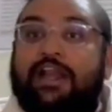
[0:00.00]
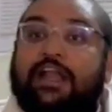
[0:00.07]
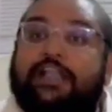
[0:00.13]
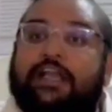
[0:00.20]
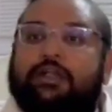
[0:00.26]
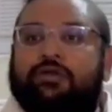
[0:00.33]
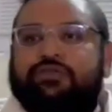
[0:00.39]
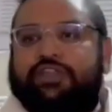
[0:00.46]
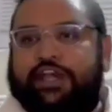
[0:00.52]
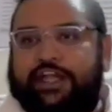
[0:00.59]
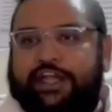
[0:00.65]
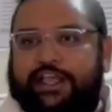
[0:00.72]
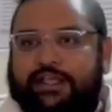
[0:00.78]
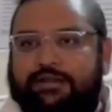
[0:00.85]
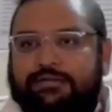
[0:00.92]
related to
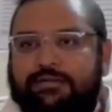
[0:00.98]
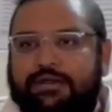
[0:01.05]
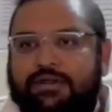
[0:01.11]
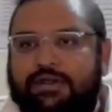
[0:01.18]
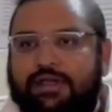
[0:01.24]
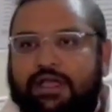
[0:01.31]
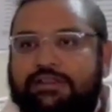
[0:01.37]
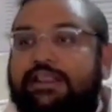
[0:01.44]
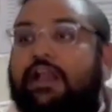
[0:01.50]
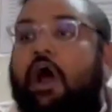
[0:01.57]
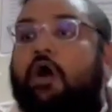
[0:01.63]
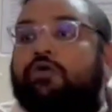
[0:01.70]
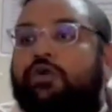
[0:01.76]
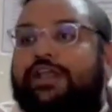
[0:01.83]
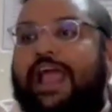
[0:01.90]
3D, then
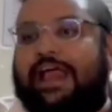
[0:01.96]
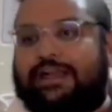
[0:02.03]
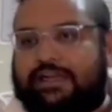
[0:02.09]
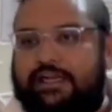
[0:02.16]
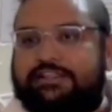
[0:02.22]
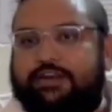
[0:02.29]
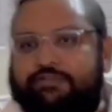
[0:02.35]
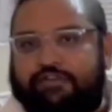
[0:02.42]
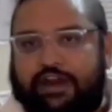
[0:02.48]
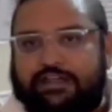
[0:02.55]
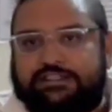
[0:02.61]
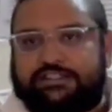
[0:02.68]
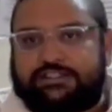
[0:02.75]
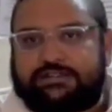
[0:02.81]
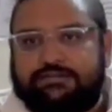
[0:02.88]
how to calculate the
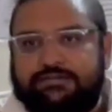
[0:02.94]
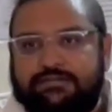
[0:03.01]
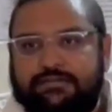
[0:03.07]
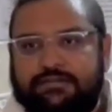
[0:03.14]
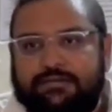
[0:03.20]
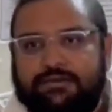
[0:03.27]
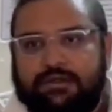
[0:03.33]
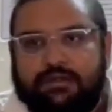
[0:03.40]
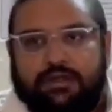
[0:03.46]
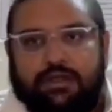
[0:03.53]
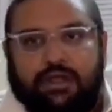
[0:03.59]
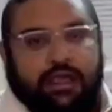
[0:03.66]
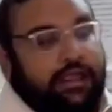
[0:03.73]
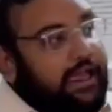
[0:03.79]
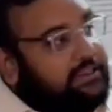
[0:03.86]
flux?
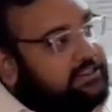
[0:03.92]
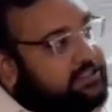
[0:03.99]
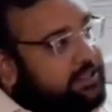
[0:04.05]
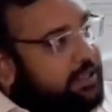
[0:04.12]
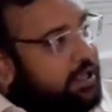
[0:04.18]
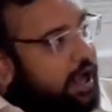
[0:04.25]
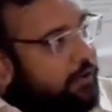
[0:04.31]
Guys,